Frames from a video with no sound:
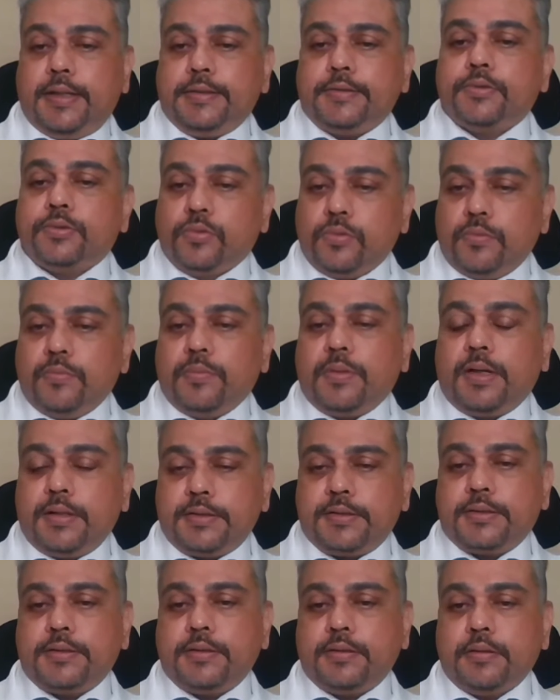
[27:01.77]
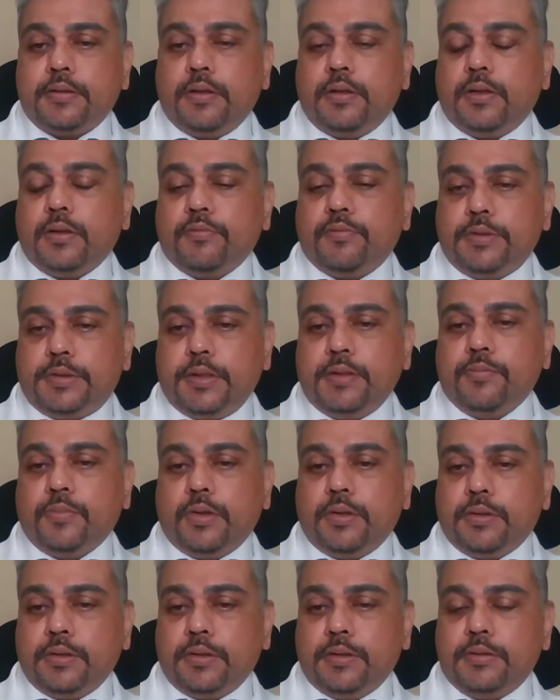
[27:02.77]
takes 2 masks along with
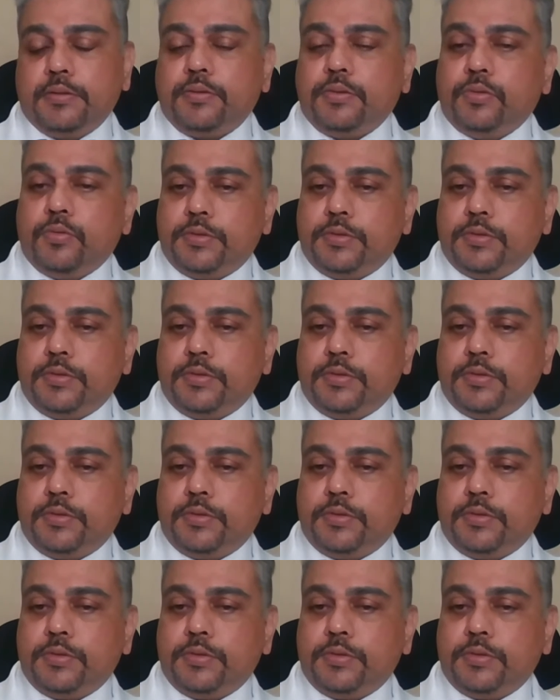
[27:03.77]
him or her,